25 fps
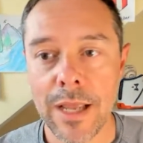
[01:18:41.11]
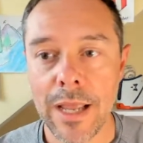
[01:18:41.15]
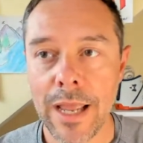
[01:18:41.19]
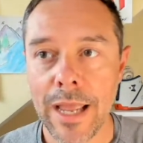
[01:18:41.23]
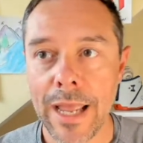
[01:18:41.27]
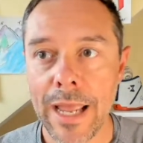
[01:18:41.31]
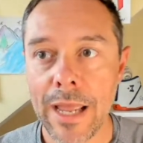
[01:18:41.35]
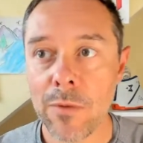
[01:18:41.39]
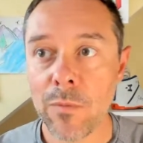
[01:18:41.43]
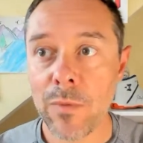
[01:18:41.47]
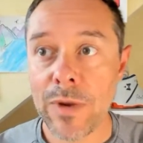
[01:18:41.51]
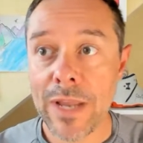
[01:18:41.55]

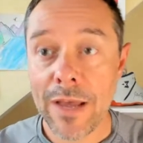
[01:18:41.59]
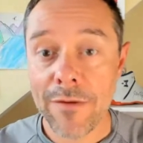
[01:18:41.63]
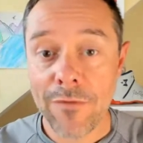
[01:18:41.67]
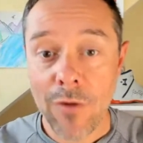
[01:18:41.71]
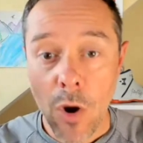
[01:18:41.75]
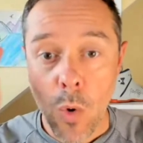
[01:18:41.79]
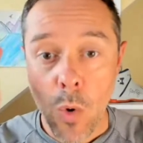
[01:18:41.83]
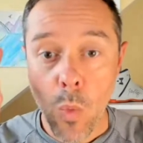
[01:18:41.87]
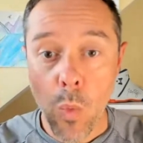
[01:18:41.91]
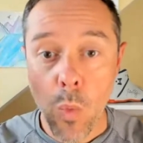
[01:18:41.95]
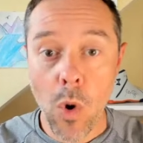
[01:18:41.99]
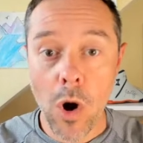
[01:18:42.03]
And we
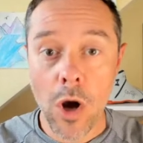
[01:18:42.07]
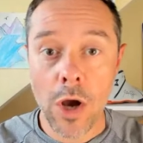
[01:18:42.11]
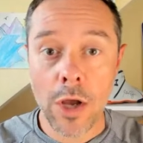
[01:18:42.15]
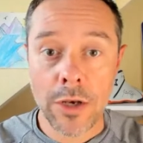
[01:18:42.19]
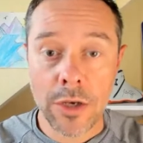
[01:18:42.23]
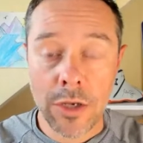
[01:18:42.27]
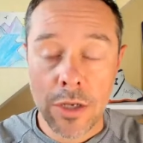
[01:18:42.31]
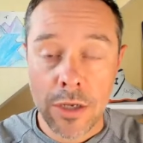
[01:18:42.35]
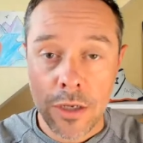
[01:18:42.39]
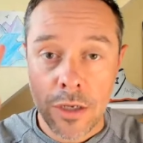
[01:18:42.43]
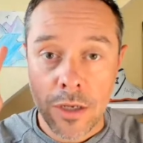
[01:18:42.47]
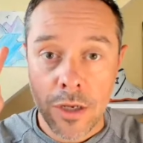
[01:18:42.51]
have
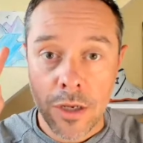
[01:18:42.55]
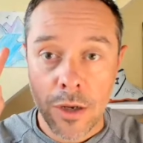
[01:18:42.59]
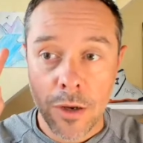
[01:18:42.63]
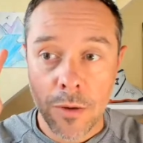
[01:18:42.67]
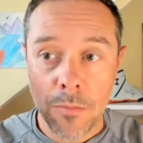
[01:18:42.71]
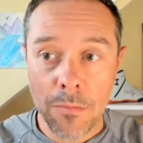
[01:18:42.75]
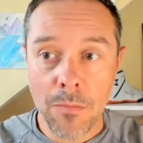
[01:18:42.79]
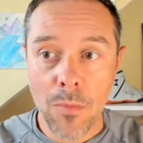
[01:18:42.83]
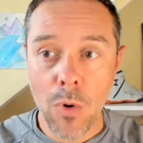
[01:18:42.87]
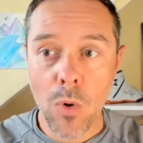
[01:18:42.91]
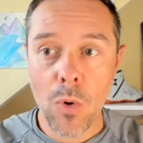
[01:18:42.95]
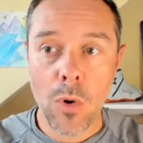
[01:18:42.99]
one
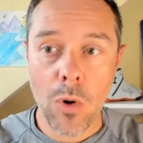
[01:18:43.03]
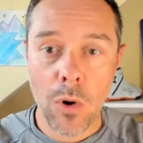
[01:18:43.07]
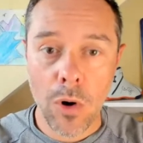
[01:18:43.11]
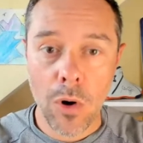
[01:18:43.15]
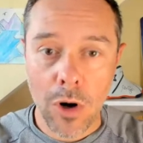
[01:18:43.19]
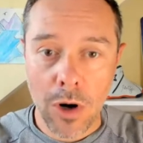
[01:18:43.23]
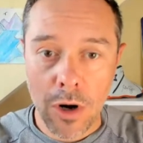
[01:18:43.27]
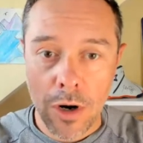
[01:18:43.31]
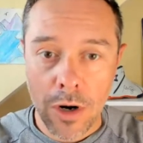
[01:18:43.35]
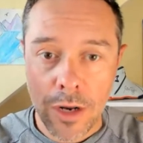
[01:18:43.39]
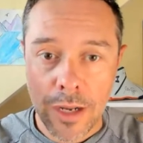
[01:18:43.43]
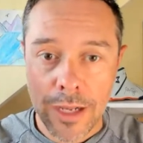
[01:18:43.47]

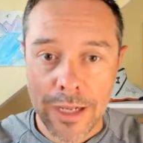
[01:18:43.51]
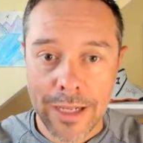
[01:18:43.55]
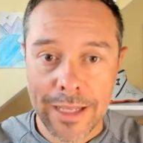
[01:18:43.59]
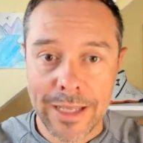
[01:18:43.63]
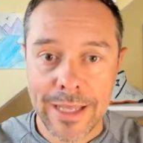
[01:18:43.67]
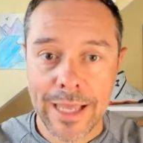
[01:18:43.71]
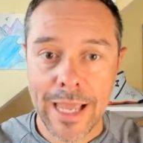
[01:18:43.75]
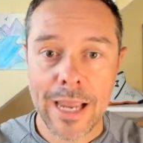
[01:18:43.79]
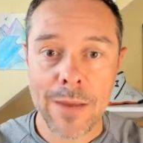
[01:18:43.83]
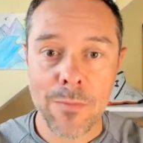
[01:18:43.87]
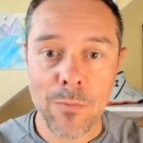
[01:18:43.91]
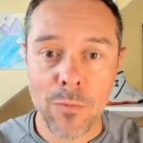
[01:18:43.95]
more
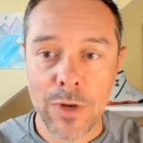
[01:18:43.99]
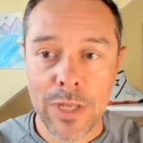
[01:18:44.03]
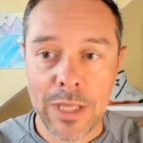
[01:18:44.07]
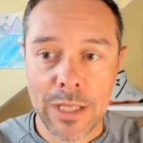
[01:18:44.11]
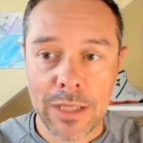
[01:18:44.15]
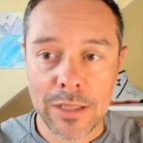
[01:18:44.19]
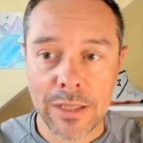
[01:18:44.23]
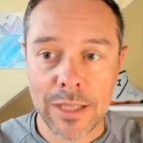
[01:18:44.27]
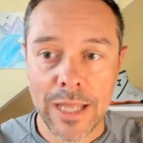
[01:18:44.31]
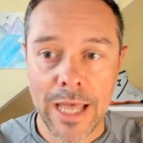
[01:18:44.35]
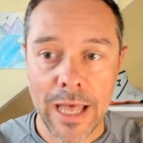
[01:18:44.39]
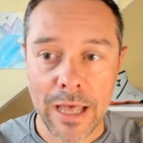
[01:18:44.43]
game
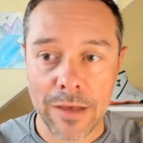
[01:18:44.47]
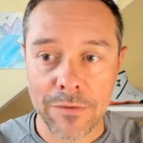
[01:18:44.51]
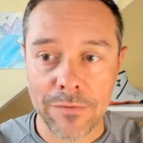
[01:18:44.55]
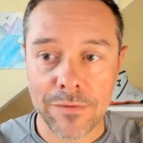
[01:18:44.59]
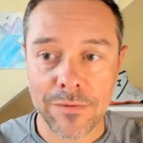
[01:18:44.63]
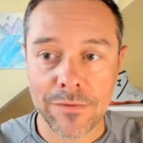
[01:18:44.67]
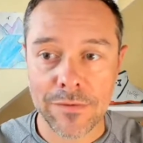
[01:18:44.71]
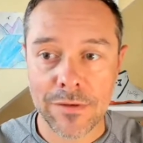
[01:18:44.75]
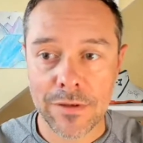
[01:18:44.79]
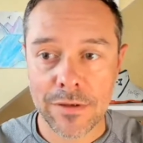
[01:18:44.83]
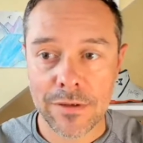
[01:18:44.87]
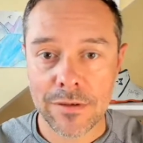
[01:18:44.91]
week
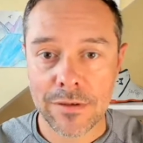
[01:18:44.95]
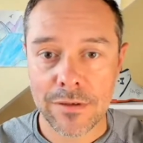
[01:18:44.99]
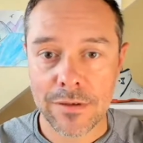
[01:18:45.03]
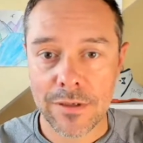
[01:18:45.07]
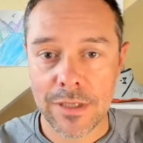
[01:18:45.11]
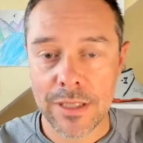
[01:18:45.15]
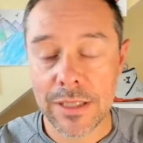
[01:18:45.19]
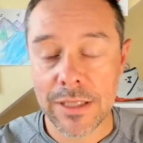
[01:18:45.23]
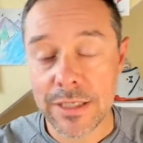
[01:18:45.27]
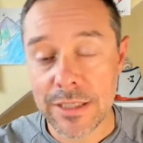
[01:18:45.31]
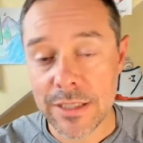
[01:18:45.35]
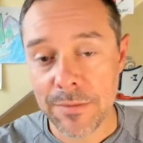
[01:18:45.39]
left,
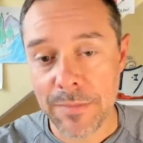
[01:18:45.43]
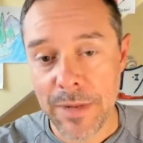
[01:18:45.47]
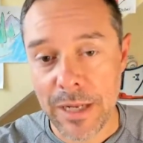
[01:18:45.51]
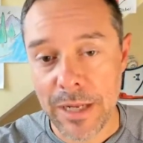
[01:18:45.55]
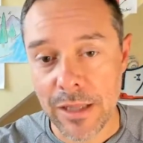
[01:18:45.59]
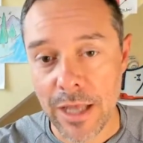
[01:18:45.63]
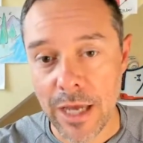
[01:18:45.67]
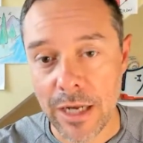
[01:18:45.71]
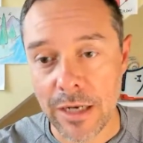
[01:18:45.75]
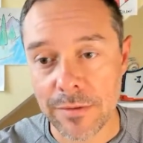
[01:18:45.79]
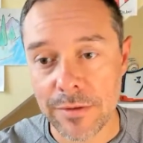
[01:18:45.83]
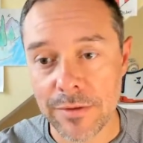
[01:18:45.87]
at least to make
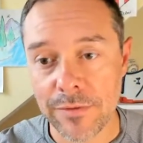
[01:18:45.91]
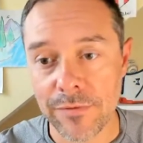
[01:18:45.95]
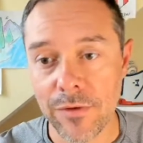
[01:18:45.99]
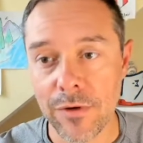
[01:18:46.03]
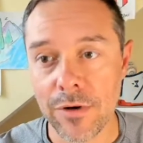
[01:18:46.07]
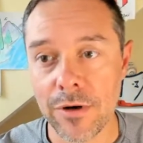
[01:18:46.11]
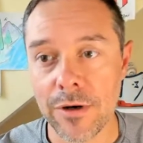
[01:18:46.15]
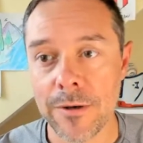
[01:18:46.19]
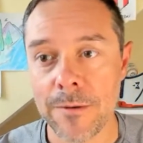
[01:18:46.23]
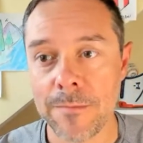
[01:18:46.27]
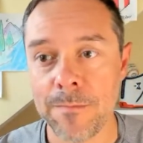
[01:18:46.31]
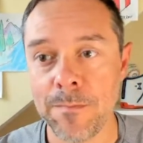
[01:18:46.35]
lineups
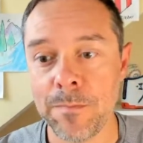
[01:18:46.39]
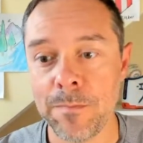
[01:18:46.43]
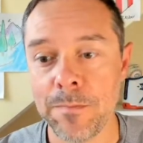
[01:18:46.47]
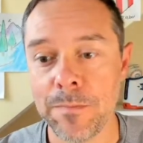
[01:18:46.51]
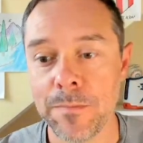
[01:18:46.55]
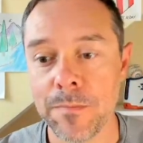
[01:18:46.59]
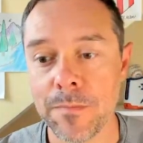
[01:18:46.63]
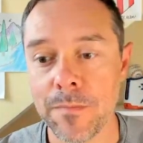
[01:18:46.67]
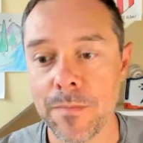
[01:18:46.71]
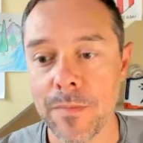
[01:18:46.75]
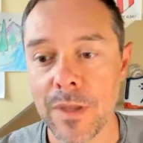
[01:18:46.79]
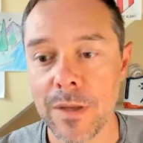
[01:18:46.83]
for,
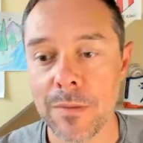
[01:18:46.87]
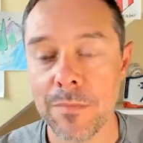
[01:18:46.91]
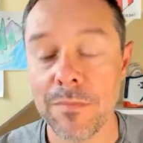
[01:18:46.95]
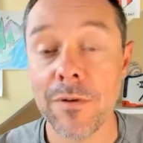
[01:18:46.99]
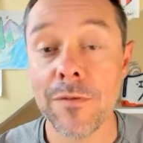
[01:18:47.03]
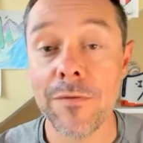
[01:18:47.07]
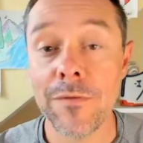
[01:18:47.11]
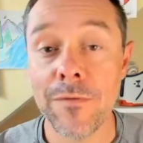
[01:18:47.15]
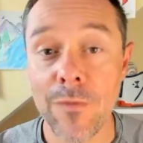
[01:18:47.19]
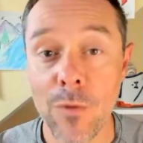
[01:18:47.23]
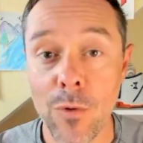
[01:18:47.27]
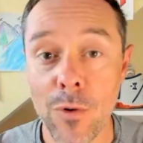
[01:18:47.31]

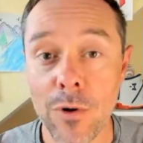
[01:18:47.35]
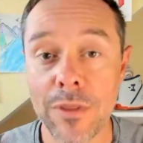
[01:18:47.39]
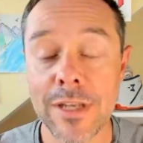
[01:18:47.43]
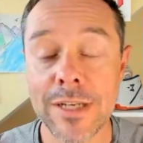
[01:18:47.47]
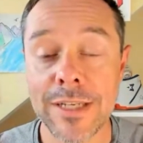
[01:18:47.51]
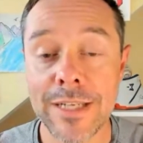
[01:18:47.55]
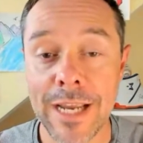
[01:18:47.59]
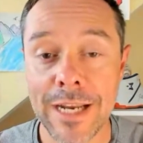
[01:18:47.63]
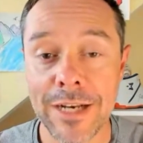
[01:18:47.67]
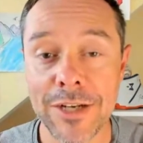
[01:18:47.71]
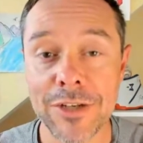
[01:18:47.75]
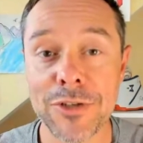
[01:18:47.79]
before the
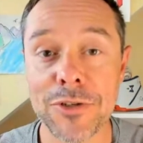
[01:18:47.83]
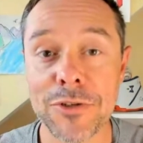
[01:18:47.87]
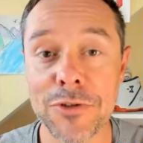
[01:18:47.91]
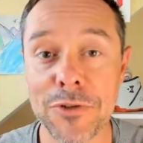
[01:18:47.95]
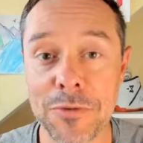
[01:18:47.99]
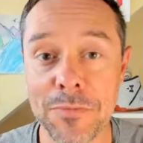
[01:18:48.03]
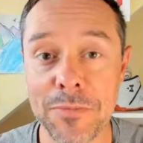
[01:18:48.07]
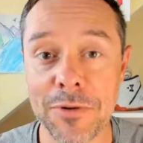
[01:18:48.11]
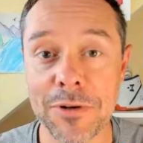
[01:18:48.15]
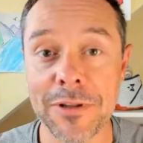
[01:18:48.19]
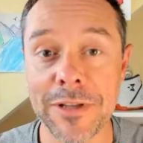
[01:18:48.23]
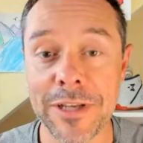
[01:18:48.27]
Danish
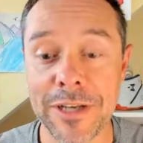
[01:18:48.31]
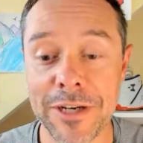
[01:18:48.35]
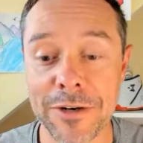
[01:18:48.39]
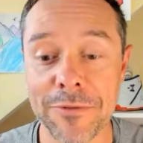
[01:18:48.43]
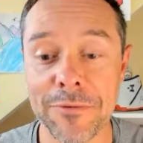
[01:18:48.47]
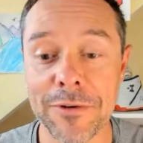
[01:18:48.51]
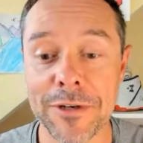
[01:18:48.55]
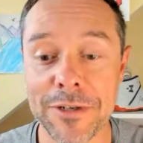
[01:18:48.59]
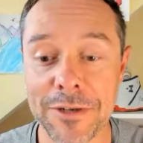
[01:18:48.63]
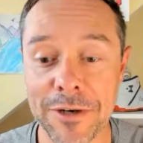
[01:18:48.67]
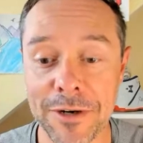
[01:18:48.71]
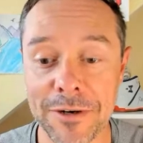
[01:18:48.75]
Superliga
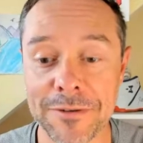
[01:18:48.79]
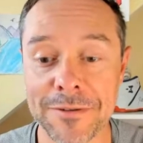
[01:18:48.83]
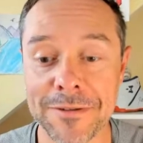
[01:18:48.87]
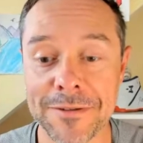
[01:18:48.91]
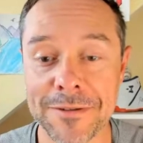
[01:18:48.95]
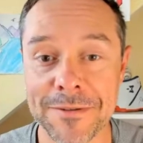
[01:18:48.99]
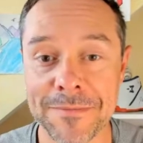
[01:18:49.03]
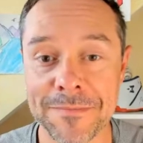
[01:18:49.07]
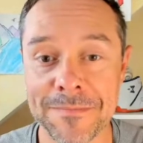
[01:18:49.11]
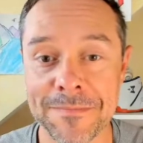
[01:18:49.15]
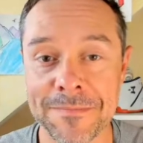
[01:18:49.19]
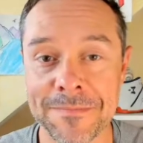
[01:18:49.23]

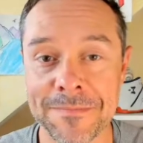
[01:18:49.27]
returns.